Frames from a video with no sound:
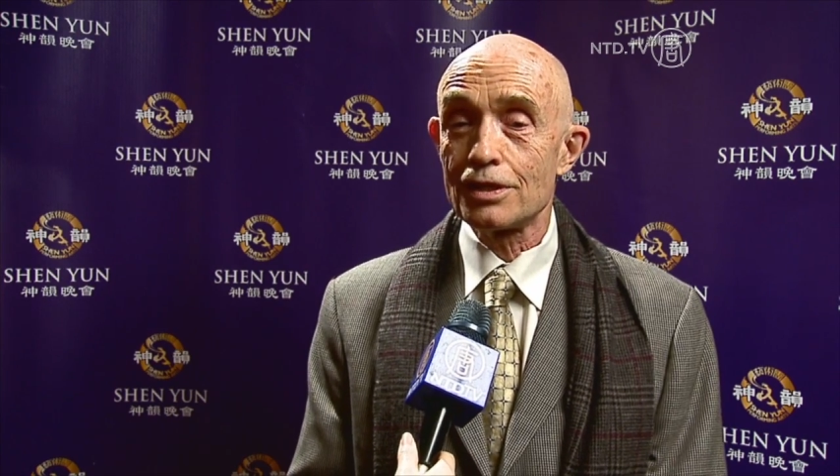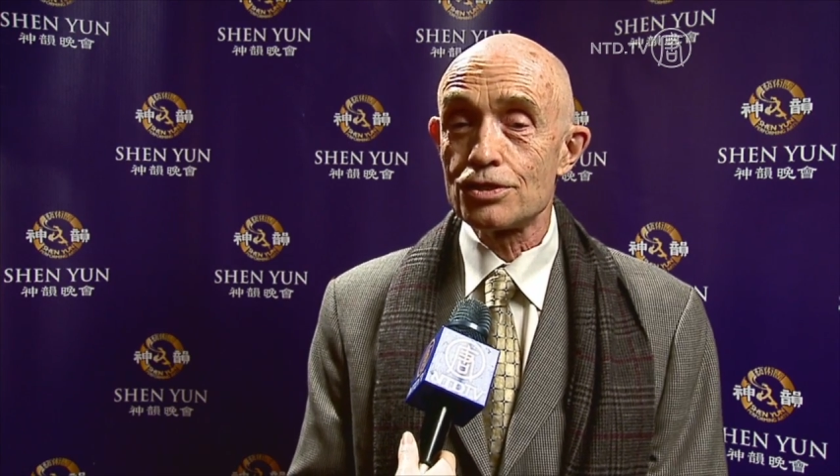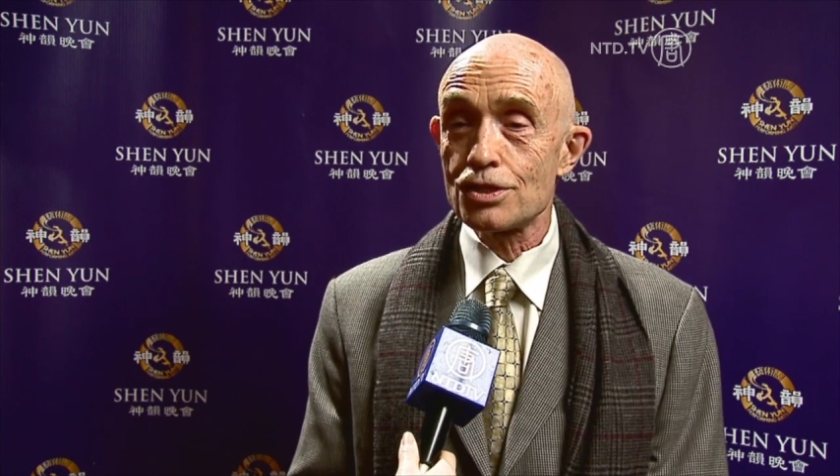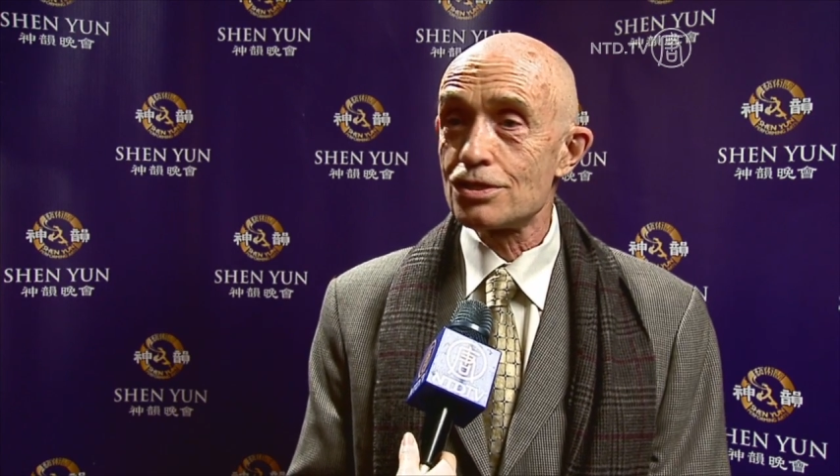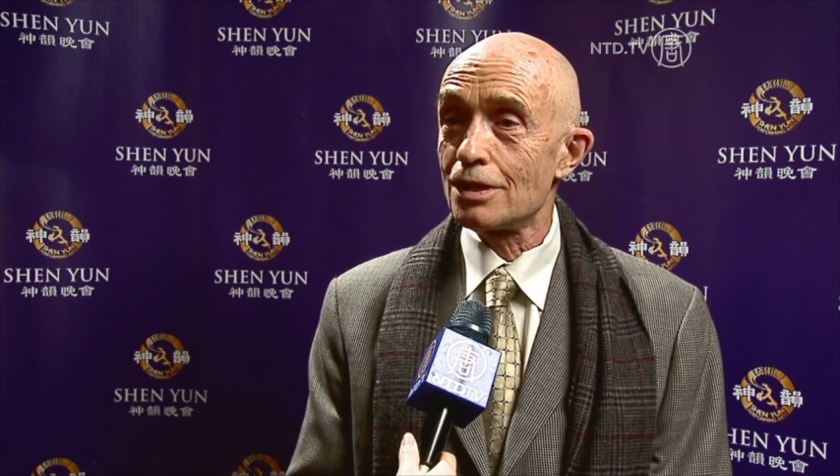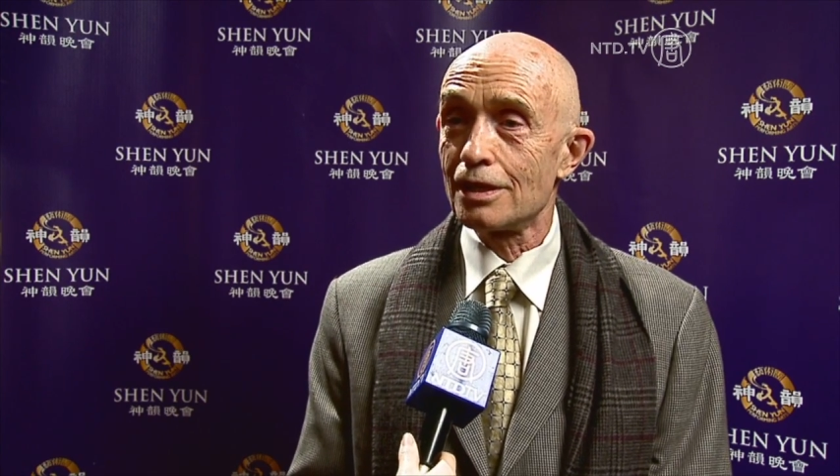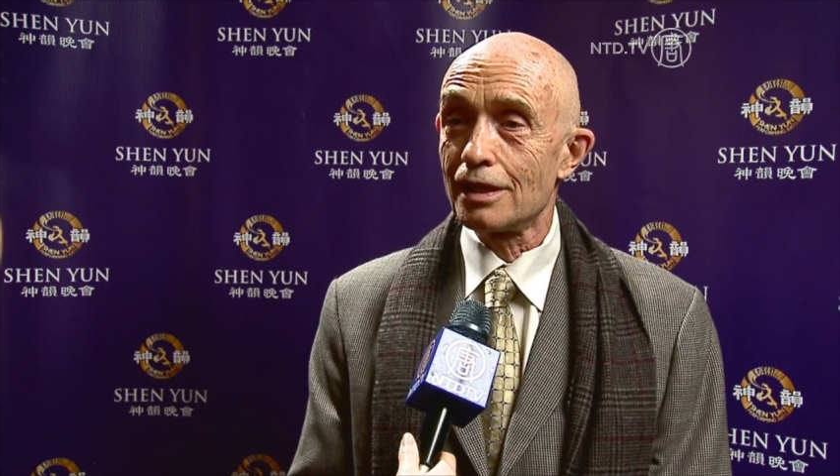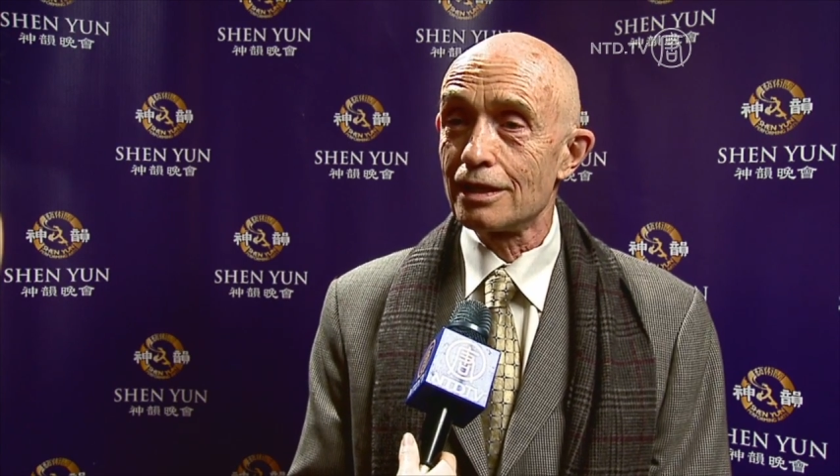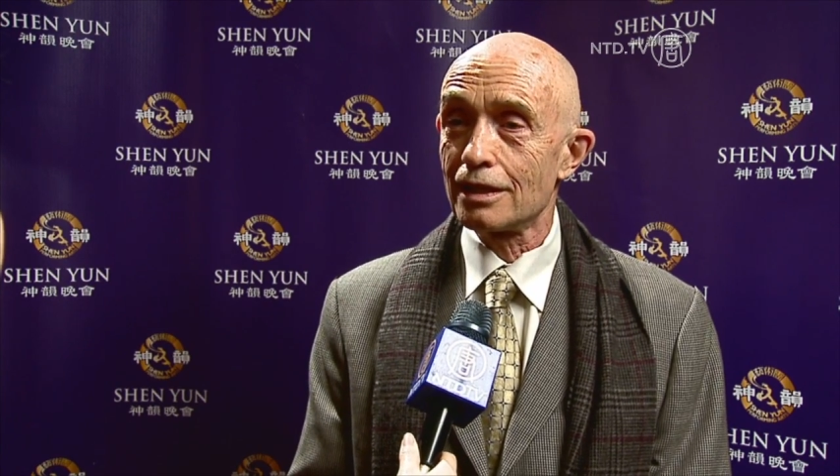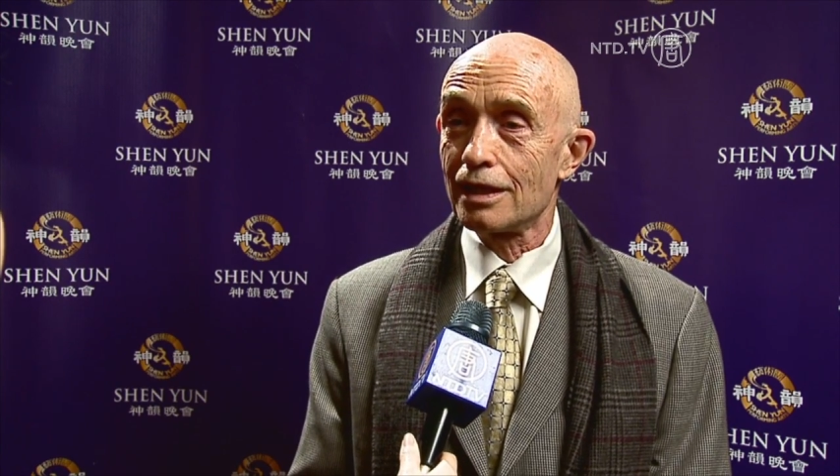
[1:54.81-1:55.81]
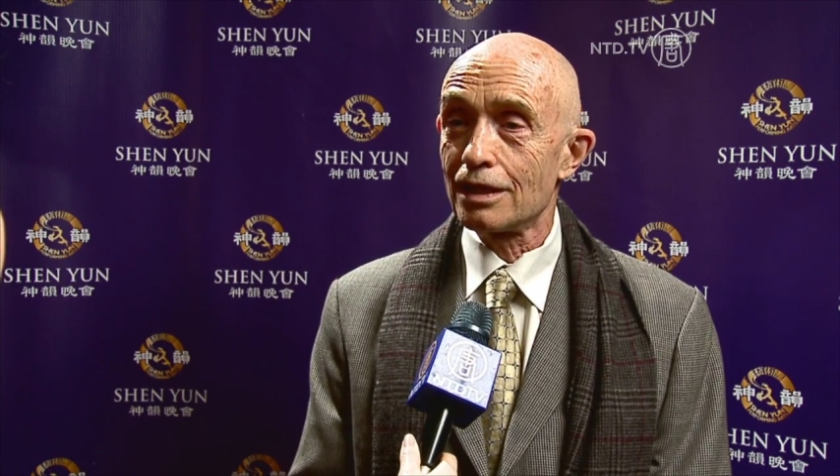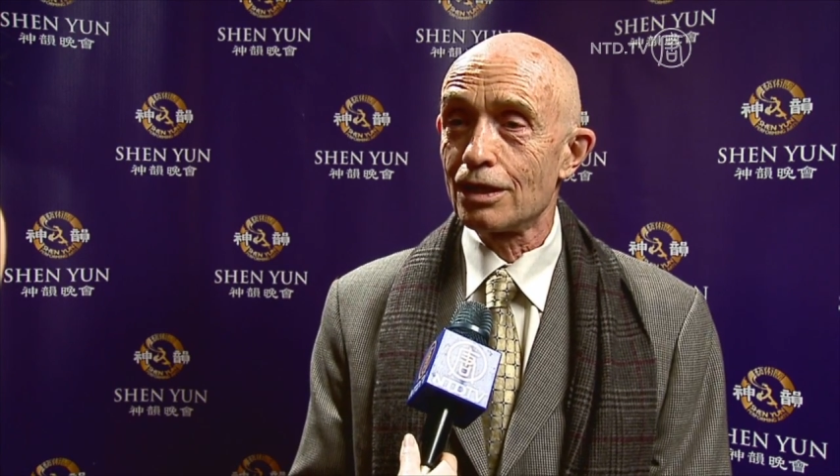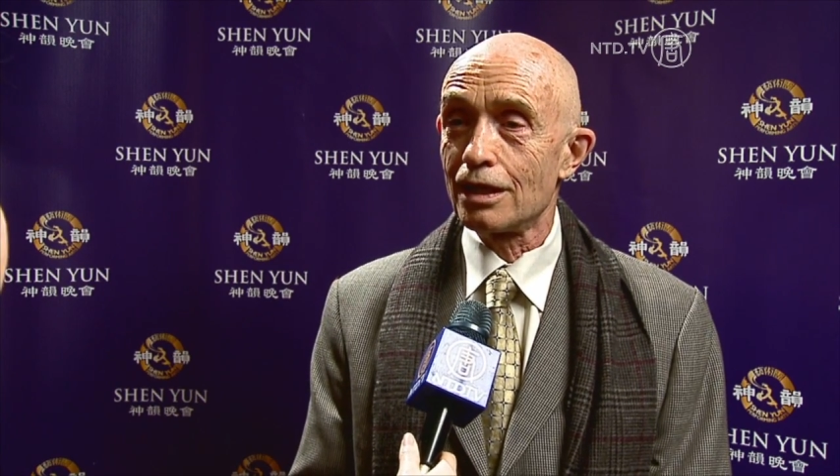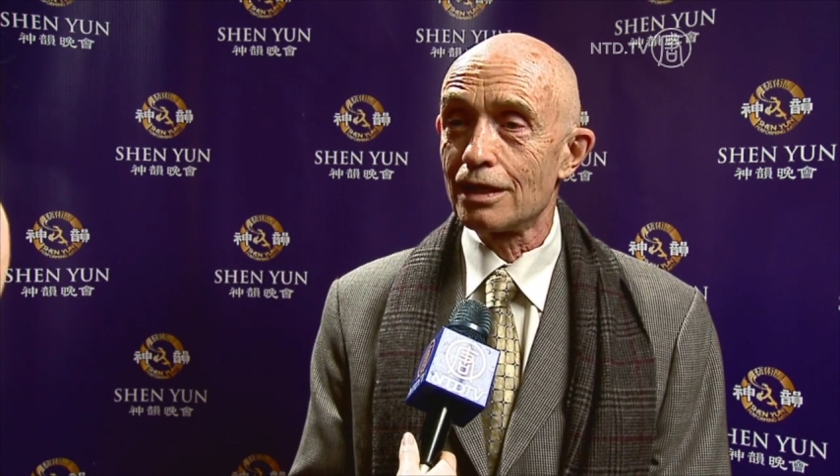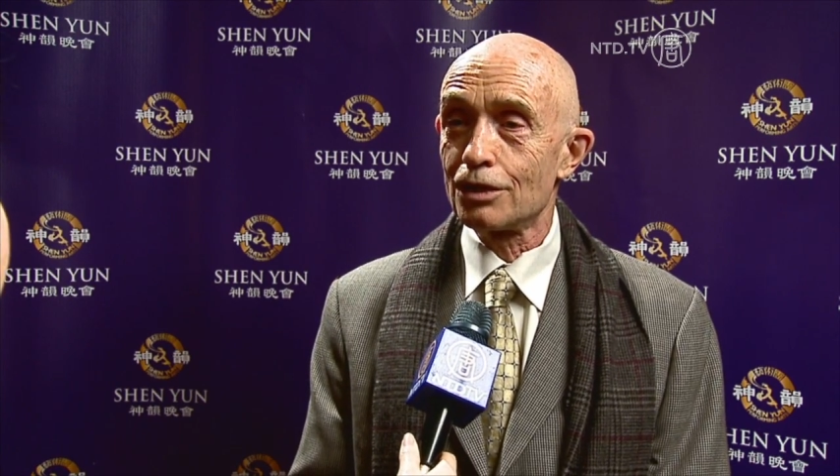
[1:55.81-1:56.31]
just a
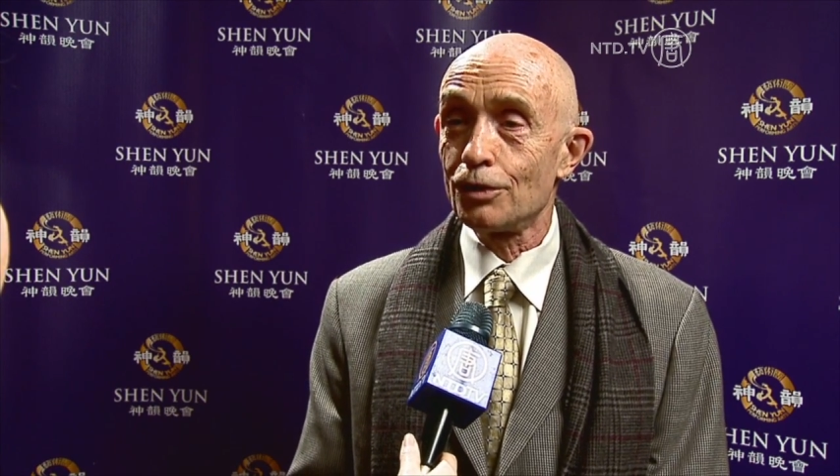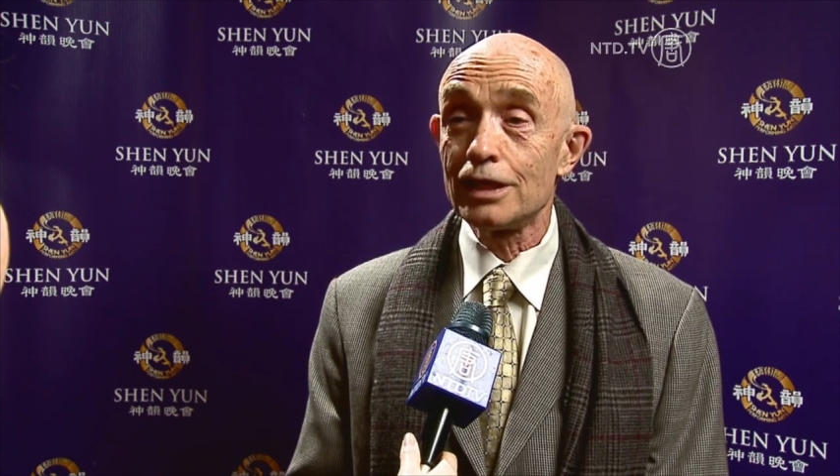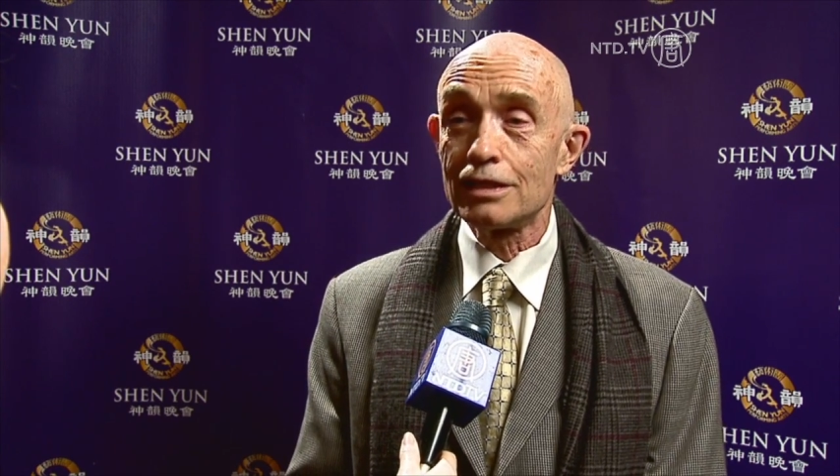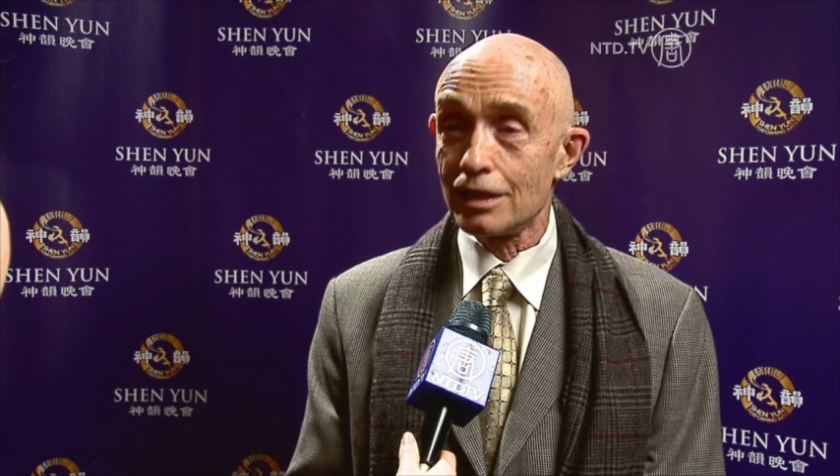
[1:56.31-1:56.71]
great